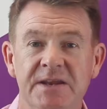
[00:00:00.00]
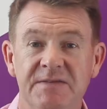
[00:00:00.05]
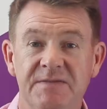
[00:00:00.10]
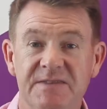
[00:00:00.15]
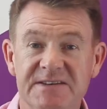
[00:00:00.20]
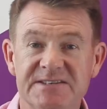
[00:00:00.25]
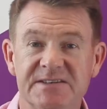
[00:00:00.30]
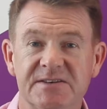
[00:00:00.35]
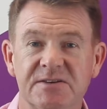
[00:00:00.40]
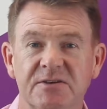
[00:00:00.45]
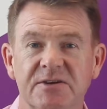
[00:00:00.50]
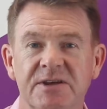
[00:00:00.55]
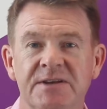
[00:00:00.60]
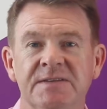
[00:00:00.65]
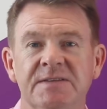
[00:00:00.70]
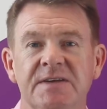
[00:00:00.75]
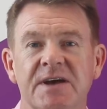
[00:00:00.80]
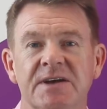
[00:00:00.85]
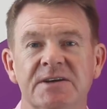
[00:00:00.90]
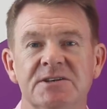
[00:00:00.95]
physical
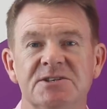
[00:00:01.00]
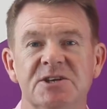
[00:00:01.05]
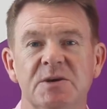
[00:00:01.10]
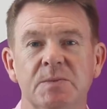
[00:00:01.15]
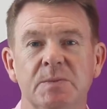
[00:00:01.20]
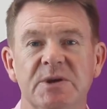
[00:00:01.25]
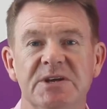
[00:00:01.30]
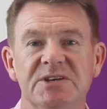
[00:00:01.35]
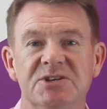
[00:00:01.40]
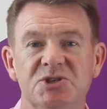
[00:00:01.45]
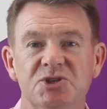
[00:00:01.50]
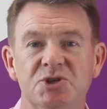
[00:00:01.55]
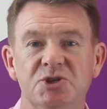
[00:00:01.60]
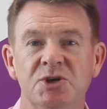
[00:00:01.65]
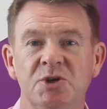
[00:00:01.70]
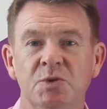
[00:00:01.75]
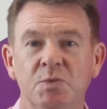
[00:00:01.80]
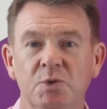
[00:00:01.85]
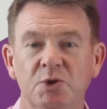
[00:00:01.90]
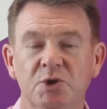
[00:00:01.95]
internship, a
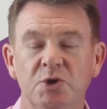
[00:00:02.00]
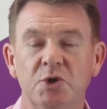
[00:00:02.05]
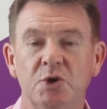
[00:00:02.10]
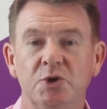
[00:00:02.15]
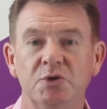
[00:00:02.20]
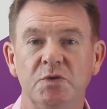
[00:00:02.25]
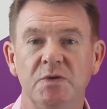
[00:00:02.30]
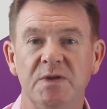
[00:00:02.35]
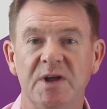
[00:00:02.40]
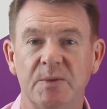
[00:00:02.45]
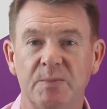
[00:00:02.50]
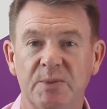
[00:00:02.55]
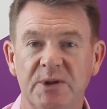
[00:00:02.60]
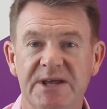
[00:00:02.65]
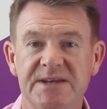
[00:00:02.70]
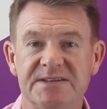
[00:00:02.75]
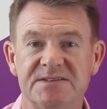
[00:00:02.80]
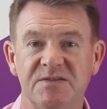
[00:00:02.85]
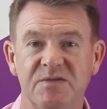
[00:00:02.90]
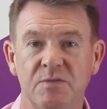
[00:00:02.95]
student would go to their
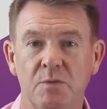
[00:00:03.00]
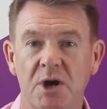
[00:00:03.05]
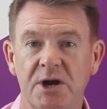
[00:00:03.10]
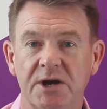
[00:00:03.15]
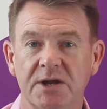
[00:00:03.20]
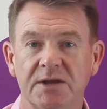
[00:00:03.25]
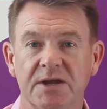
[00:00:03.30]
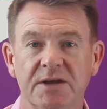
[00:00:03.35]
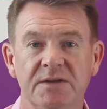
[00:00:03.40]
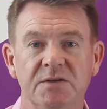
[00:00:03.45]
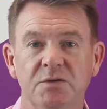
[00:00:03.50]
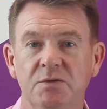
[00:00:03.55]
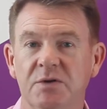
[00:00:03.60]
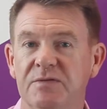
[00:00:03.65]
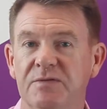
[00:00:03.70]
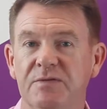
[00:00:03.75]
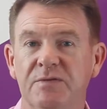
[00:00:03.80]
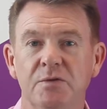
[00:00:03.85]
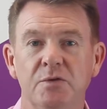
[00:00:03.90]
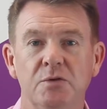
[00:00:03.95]
place of work and do
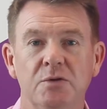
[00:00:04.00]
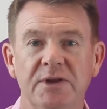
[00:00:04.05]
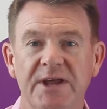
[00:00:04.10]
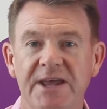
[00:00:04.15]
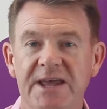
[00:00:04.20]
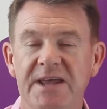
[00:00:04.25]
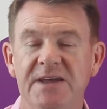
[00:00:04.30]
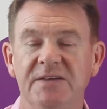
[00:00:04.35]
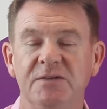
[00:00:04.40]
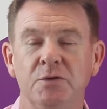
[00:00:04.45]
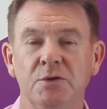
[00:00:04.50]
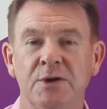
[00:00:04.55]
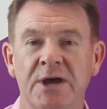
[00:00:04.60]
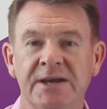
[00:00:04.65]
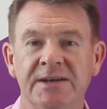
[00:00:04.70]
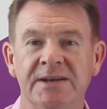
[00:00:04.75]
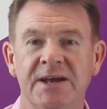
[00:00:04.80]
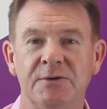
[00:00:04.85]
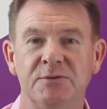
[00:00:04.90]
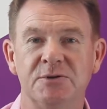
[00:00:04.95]
a full 8 to
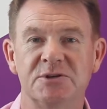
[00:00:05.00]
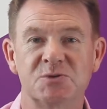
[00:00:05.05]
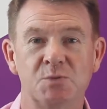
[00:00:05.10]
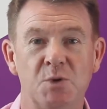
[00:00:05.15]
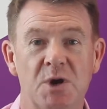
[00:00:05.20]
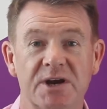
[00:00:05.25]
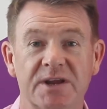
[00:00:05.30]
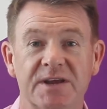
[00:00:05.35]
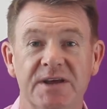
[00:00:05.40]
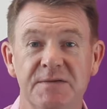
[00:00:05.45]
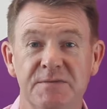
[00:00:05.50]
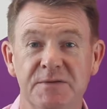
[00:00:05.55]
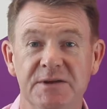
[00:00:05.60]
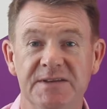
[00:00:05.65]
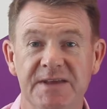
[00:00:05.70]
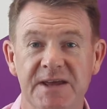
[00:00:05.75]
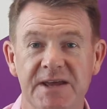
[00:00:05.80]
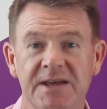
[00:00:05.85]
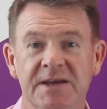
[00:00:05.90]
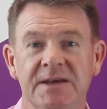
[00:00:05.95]
9 hours work
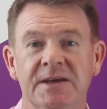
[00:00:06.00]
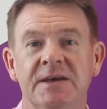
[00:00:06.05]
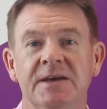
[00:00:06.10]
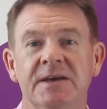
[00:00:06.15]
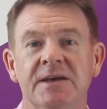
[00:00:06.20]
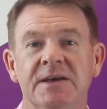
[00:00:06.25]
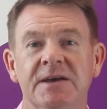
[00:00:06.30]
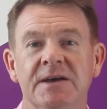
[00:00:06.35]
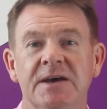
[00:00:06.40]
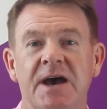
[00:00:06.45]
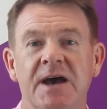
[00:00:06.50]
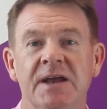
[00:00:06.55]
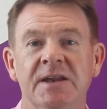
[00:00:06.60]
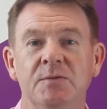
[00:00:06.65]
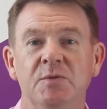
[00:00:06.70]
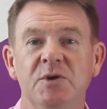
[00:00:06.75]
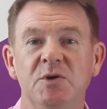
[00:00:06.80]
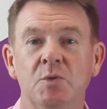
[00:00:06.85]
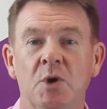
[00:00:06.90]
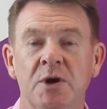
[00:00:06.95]
every day.
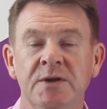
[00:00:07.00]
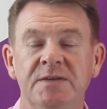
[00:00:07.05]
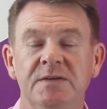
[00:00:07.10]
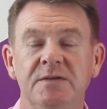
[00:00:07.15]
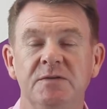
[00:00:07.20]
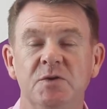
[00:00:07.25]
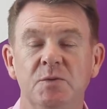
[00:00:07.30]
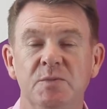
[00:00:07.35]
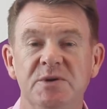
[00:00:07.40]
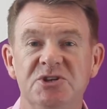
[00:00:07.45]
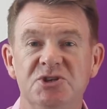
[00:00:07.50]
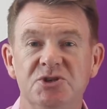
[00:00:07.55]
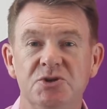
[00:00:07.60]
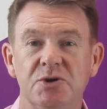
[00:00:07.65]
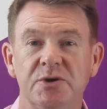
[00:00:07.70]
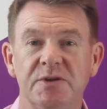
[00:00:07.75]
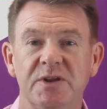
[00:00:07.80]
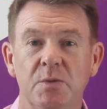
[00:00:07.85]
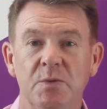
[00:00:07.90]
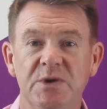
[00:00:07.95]
And we wanted to be
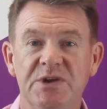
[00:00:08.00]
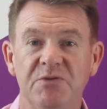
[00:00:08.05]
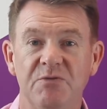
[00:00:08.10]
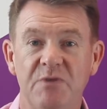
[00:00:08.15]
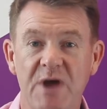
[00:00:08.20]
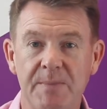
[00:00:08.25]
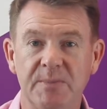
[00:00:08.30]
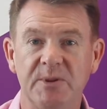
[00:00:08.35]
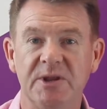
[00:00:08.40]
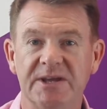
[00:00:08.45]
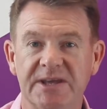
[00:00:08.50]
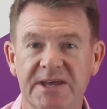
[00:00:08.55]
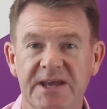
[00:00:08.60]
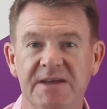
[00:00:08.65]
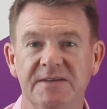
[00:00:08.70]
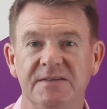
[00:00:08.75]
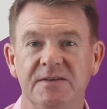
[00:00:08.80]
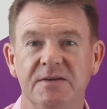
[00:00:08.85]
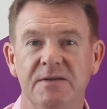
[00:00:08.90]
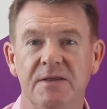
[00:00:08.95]
sure that we
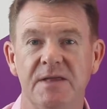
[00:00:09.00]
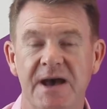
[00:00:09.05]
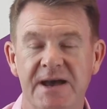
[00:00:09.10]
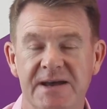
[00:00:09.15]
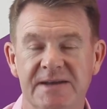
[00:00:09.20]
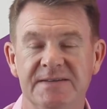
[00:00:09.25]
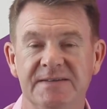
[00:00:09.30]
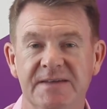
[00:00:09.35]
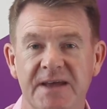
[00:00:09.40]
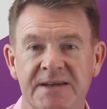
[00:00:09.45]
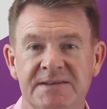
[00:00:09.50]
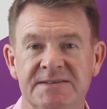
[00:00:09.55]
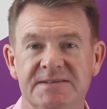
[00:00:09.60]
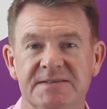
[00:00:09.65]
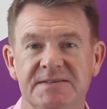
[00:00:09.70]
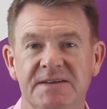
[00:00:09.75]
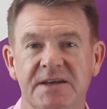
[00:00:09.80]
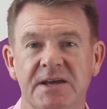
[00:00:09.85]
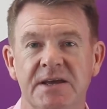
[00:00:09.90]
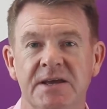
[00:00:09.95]
replicated that
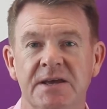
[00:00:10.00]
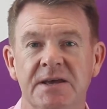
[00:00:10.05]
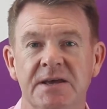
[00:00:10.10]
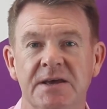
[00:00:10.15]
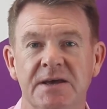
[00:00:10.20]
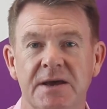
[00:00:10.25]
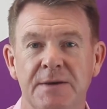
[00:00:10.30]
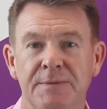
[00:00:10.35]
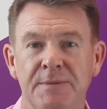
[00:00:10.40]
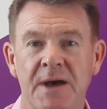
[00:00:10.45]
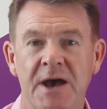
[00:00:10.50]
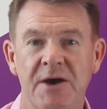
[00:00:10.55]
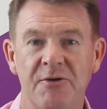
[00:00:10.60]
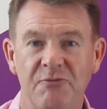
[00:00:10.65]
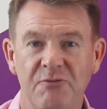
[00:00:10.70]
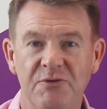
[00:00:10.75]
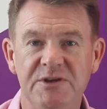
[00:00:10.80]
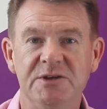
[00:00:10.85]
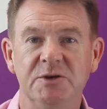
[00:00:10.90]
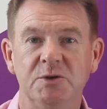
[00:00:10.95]
intensity and that
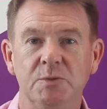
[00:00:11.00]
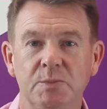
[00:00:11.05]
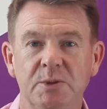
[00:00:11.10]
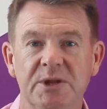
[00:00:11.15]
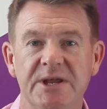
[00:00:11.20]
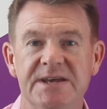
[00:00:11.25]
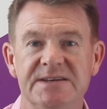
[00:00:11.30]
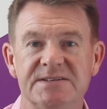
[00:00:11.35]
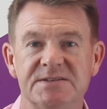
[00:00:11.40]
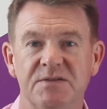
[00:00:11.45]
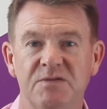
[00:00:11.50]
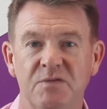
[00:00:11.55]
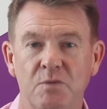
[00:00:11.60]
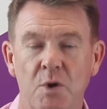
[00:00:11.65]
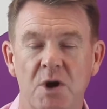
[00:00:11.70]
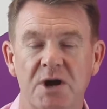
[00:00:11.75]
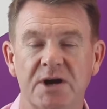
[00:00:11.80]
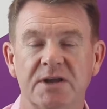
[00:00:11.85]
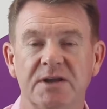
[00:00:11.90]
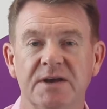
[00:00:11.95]
real place of
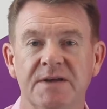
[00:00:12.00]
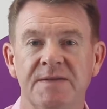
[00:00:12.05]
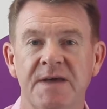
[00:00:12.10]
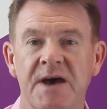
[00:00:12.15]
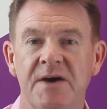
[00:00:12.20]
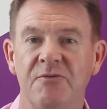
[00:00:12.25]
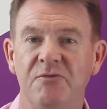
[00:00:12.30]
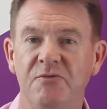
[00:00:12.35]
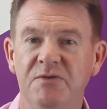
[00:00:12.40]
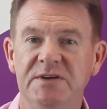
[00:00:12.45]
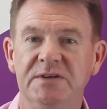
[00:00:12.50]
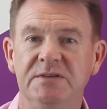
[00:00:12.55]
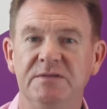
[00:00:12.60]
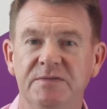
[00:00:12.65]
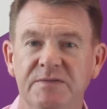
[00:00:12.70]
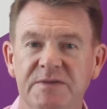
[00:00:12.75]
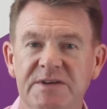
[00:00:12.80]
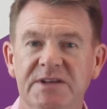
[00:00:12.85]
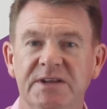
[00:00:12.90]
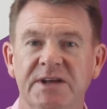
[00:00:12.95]
work and that real
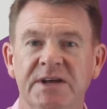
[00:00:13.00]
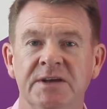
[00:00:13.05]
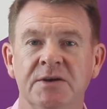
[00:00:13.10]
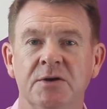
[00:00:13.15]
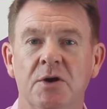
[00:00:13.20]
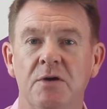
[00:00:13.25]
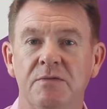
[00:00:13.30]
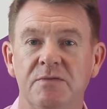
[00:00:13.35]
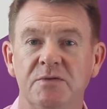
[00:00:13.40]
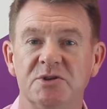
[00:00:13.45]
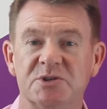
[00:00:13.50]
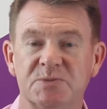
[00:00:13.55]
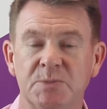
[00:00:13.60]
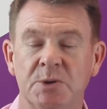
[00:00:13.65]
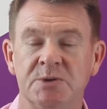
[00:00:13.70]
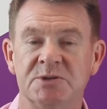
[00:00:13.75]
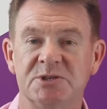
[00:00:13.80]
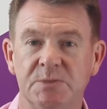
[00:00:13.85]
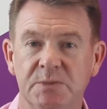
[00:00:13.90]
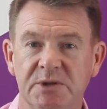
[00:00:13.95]
feeling of
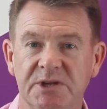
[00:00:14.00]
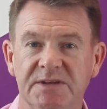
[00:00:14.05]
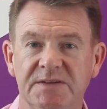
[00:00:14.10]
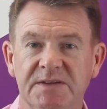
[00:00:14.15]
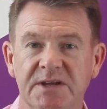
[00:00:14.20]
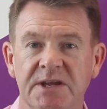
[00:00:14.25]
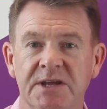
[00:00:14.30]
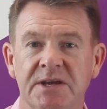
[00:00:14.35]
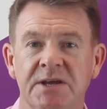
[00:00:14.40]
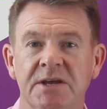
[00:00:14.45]
responsibility.